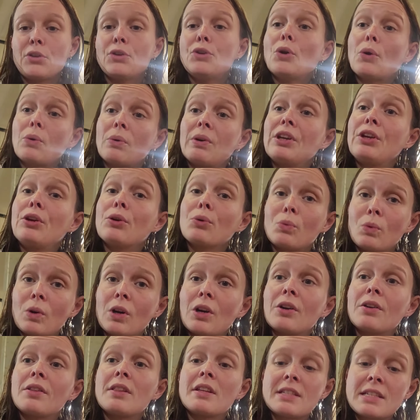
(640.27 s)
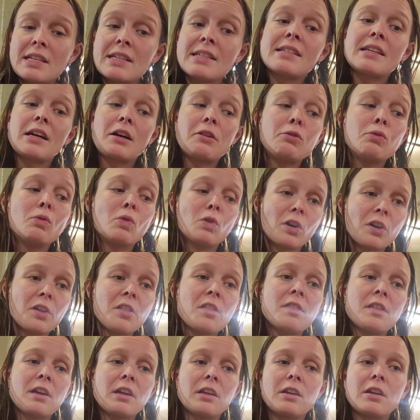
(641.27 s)
knowing your worth. It's a
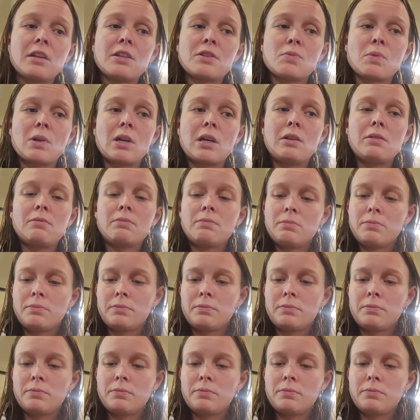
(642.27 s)
self-worth thing as well.